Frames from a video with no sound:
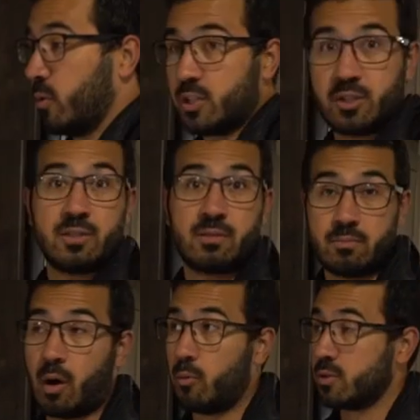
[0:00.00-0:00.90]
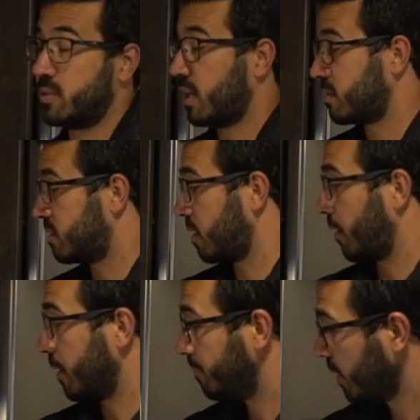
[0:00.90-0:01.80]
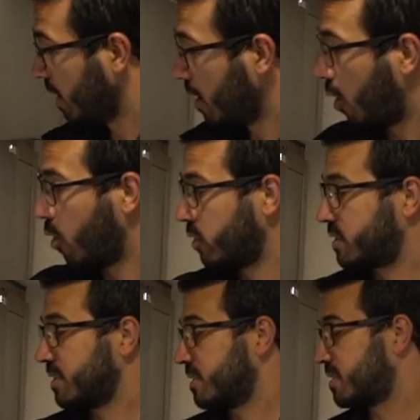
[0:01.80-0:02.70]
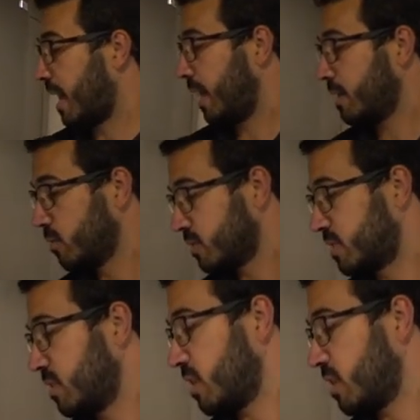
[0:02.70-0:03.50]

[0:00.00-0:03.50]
which is almost necessary. Over to the side, you will see